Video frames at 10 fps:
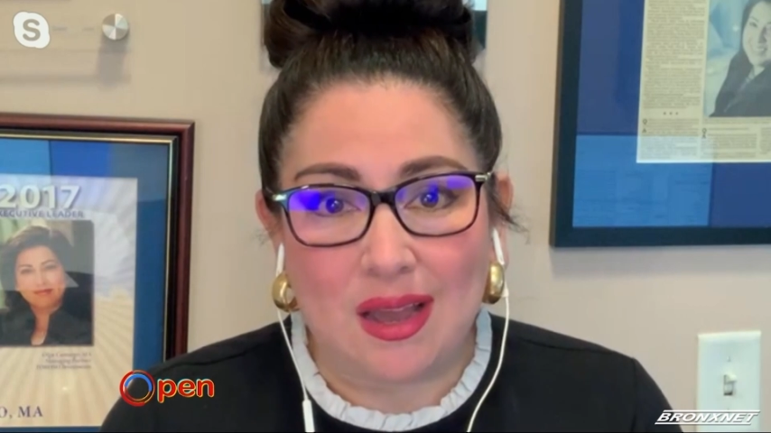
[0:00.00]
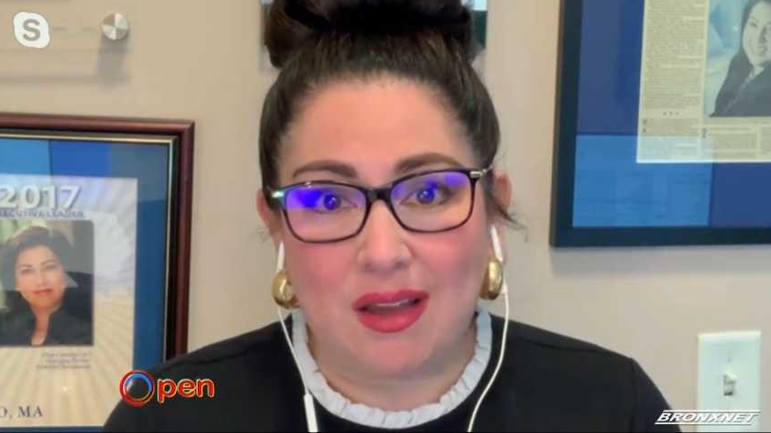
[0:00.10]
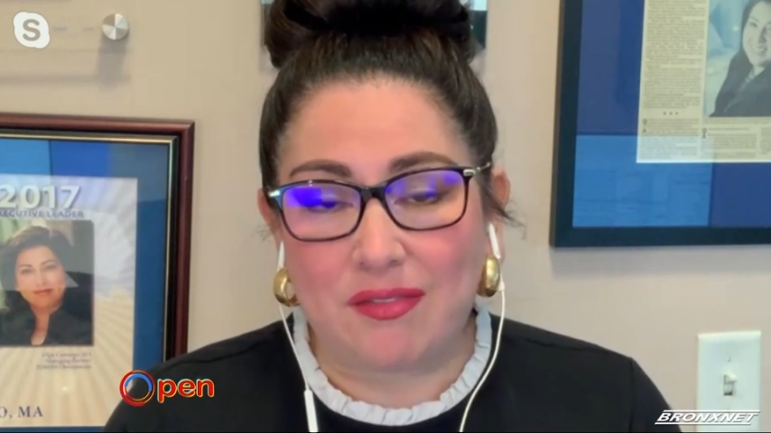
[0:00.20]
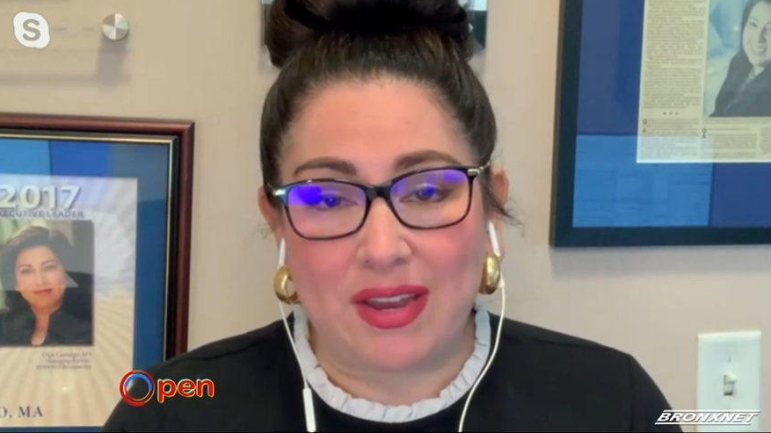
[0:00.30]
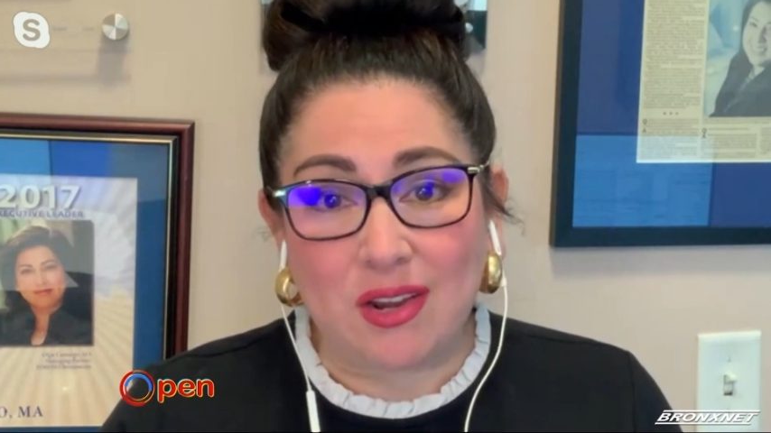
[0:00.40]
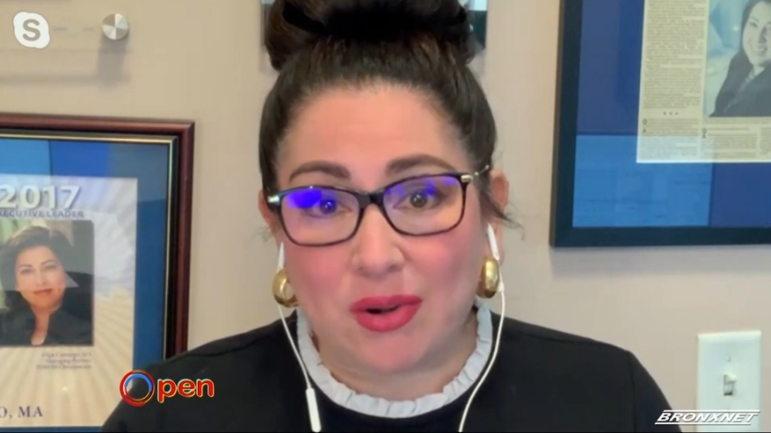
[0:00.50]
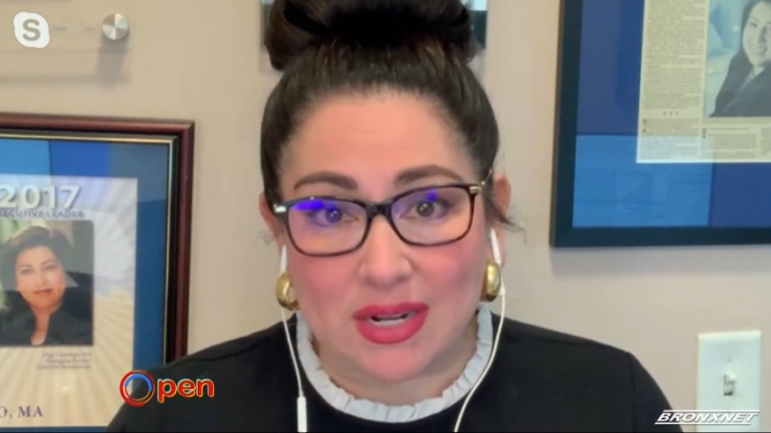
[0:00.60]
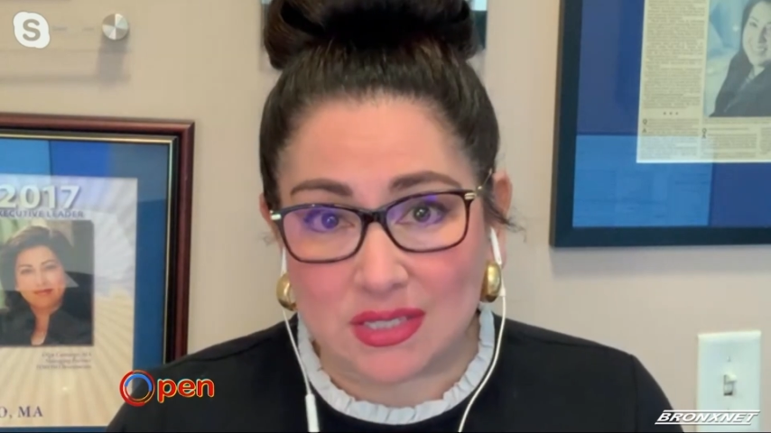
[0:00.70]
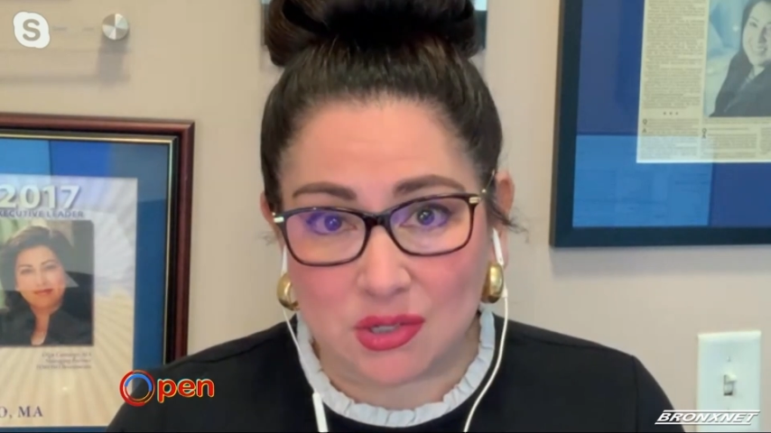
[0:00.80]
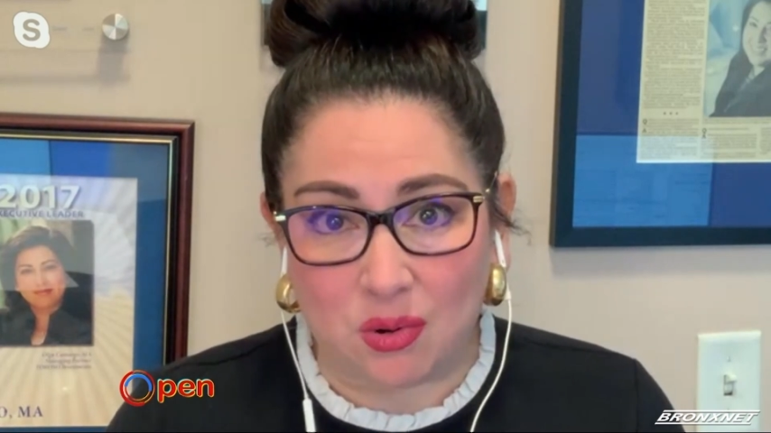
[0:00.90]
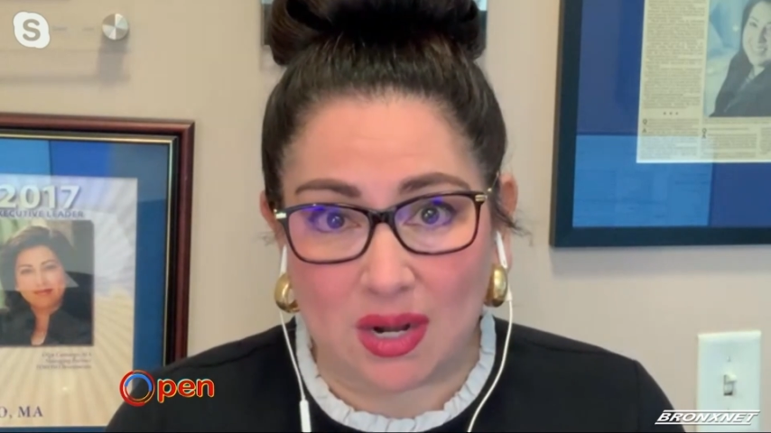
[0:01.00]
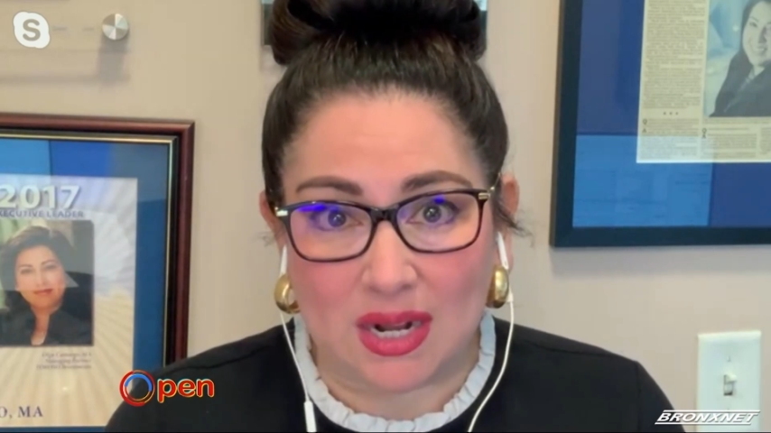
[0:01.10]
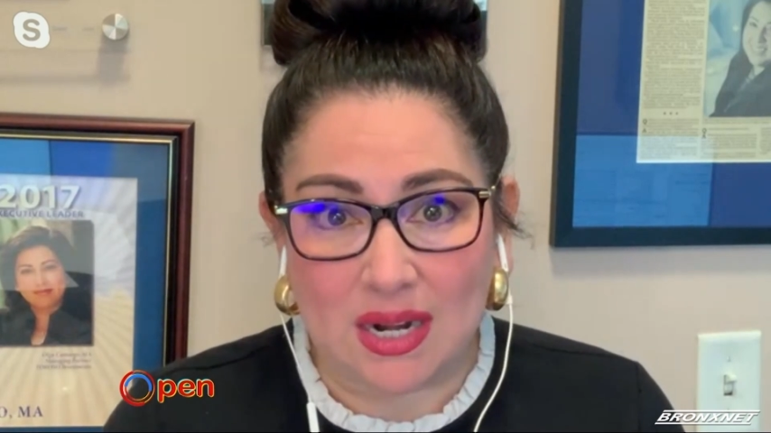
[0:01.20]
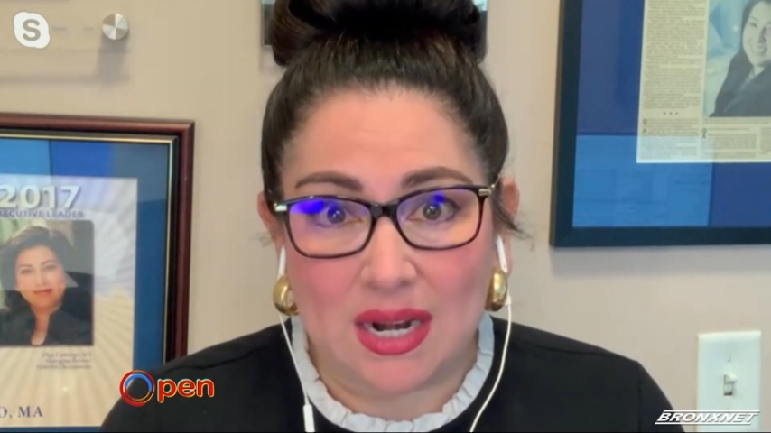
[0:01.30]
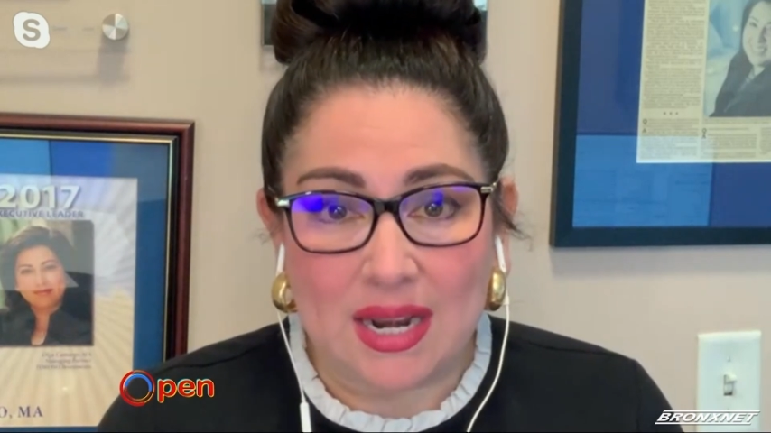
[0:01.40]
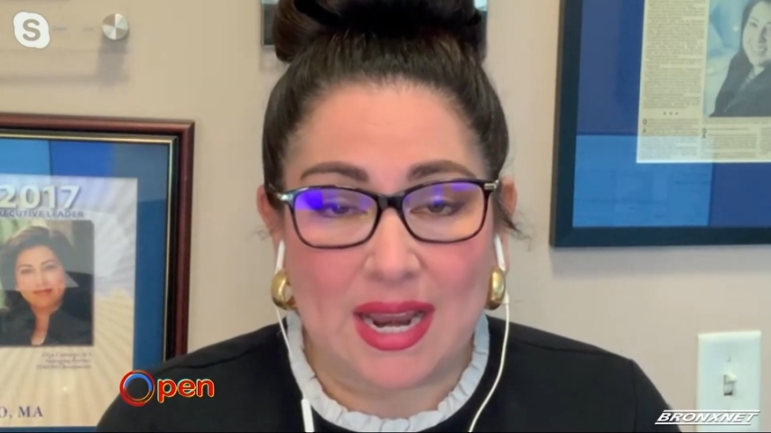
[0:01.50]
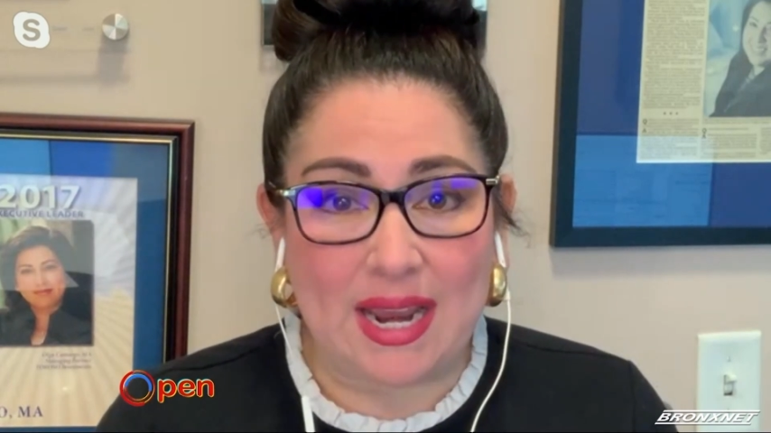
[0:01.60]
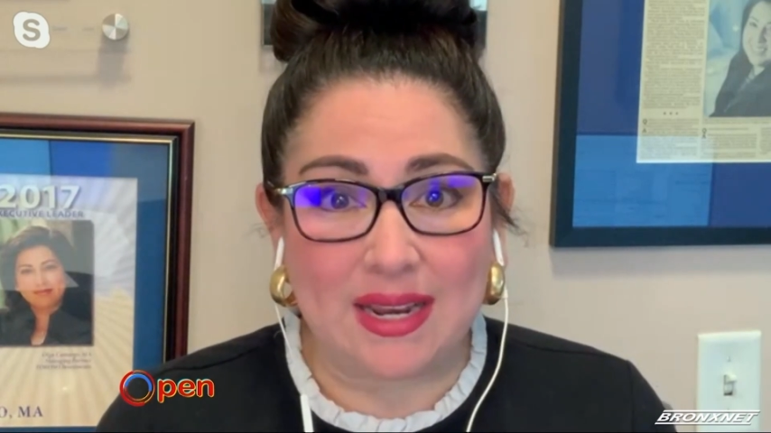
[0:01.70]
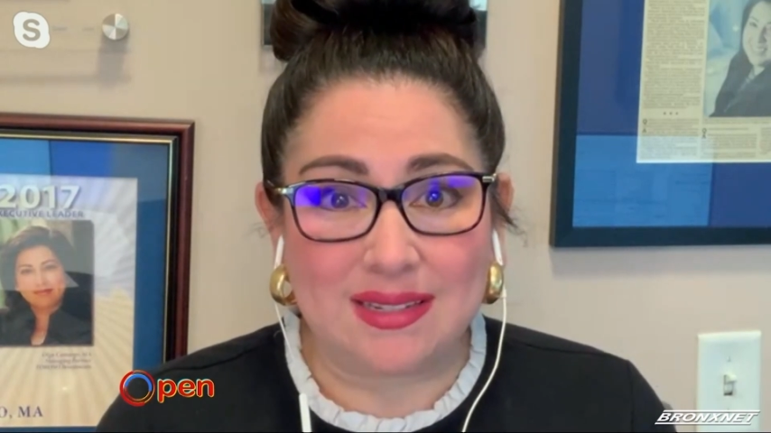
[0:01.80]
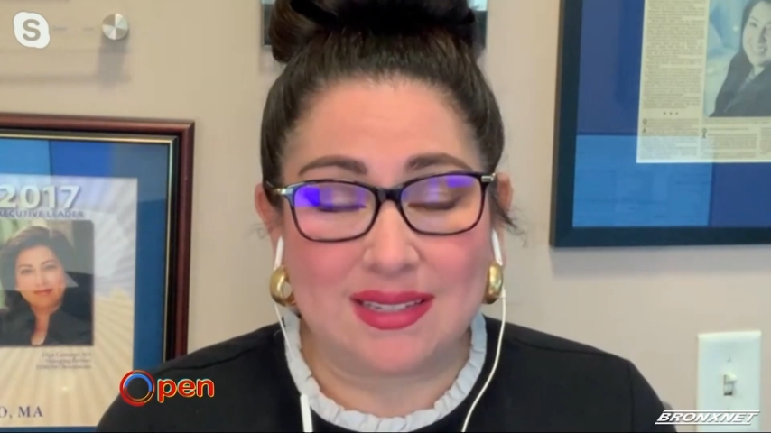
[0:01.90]
Speaker 1: of a credit score
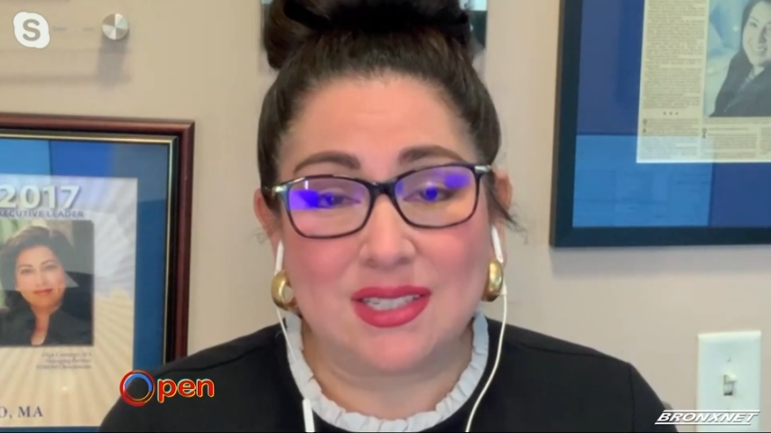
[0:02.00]
yeah. and